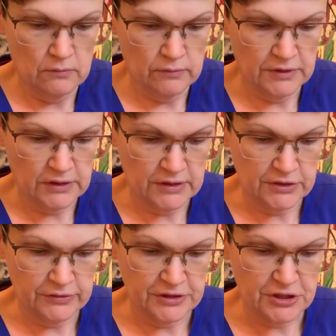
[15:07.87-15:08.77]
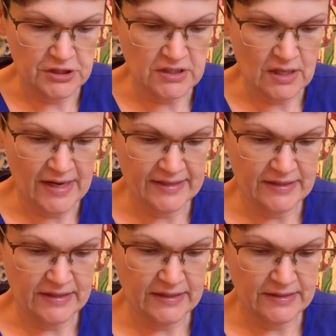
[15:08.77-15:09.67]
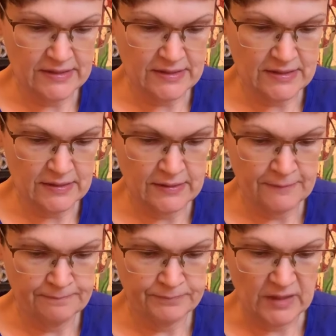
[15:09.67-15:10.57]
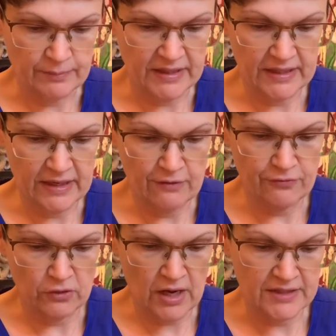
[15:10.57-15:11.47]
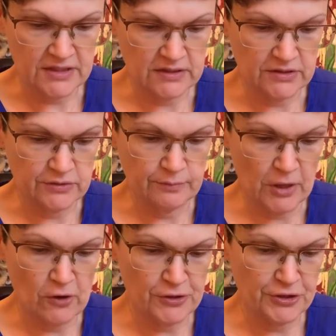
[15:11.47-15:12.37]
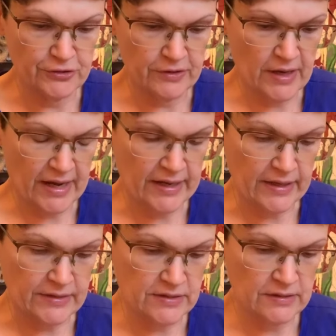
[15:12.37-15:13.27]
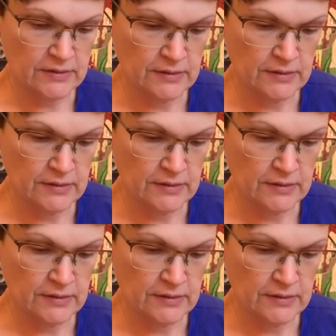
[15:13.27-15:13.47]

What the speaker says: We're going to do it just like this. And be careful not to burn your hand.